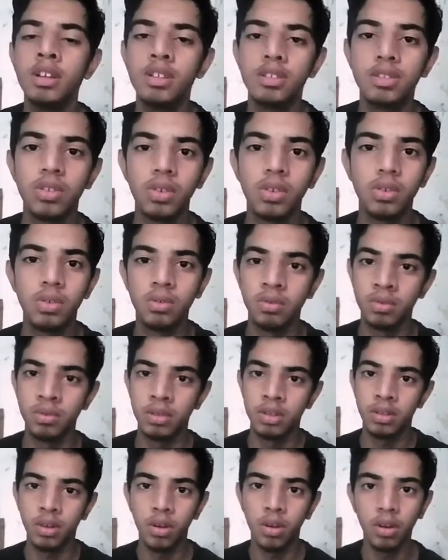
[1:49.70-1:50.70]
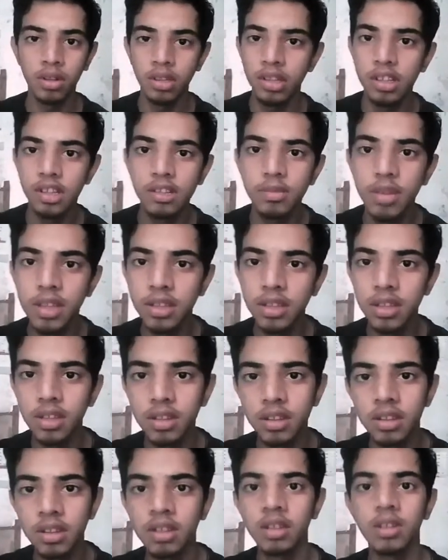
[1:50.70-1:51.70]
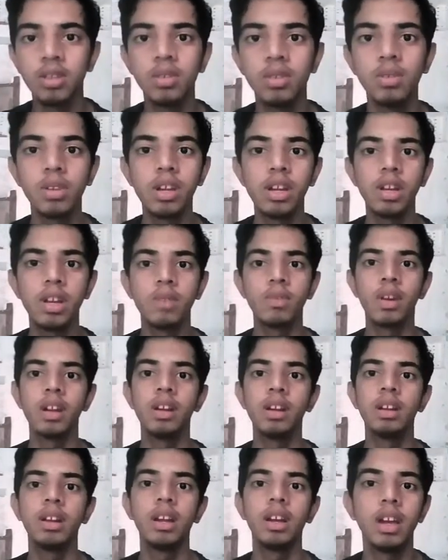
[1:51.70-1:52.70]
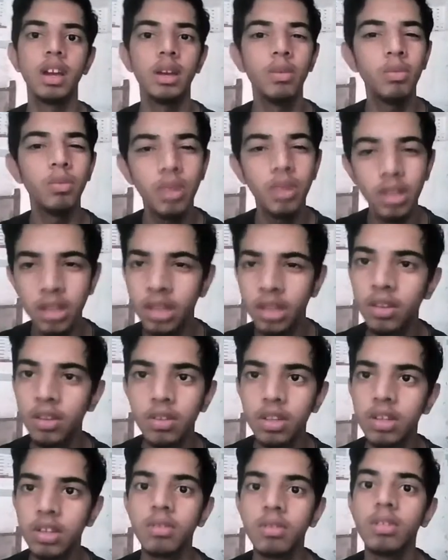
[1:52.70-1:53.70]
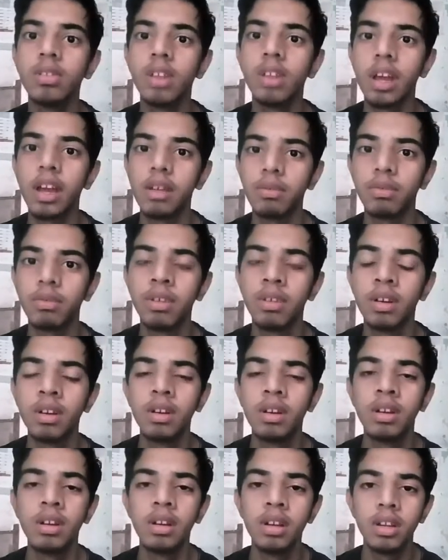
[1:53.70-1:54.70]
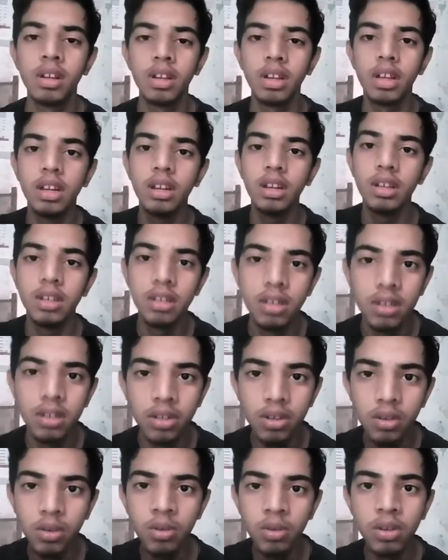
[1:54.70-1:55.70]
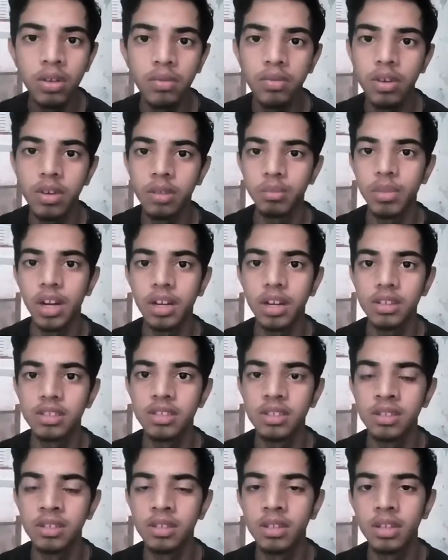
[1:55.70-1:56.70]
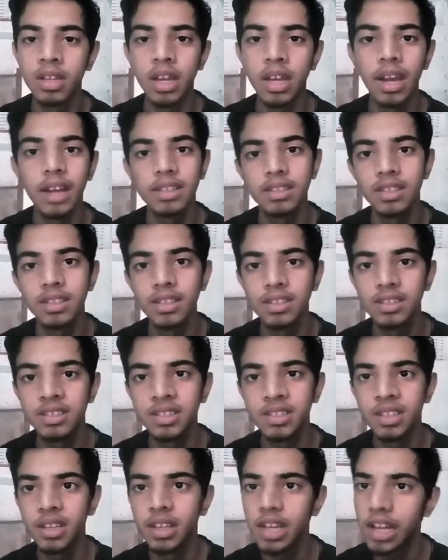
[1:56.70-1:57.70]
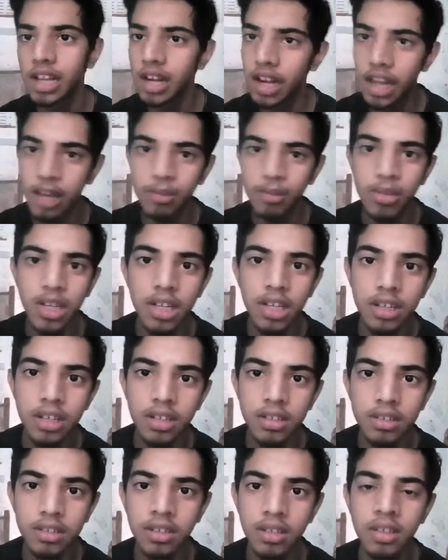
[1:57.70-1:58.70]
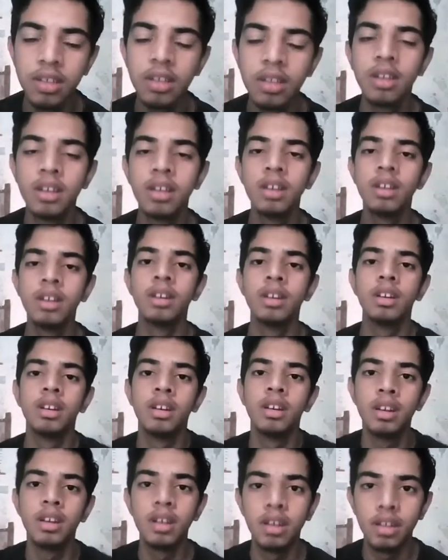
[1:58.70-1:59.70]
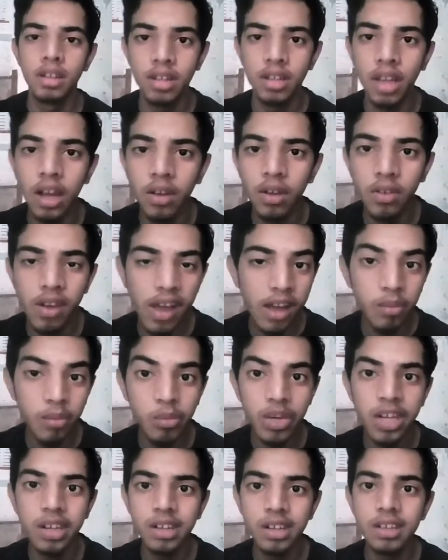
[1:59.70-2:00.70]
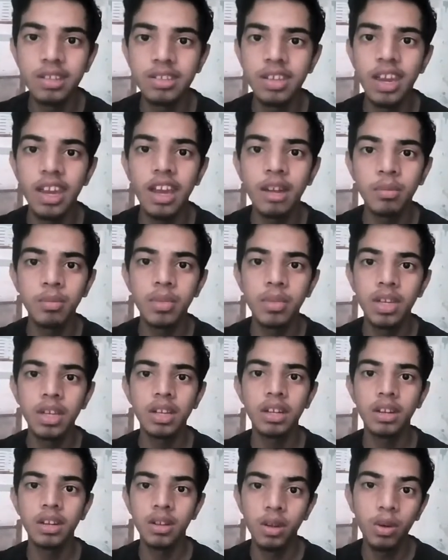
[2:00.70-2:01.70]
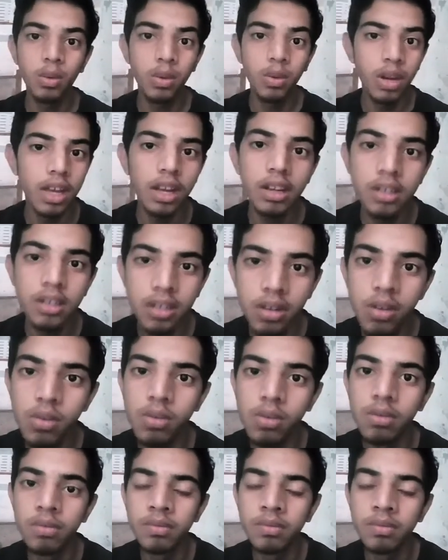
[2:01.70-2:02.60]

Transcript: So on this basis you can divide everything on your life in two different parts: assets and liabilities. Now liabilities can be two-legged too.